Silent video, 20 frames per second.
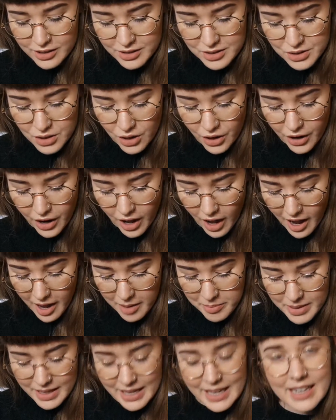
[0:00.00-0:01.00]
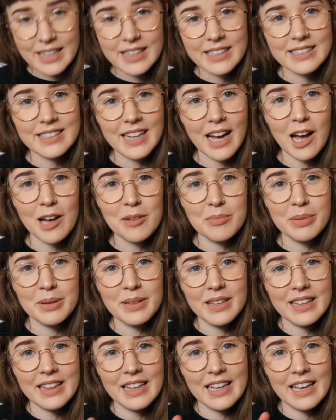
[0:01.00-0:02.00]
So I picked up
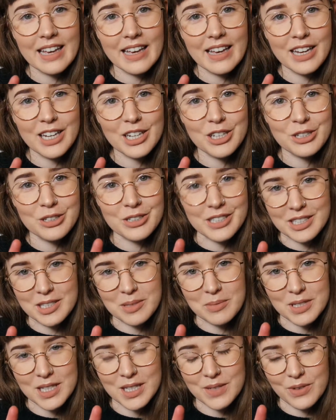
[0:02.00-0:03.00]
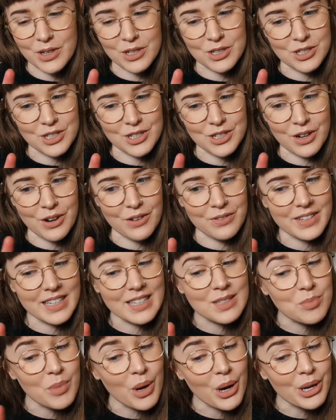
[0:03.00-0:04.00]
the Christmas version of
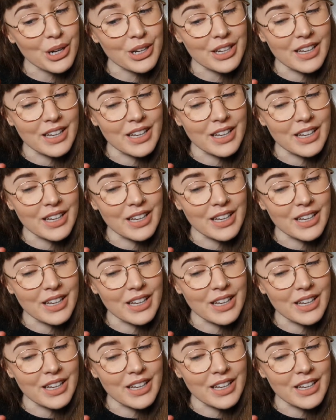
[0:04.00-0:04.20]
Gizmo.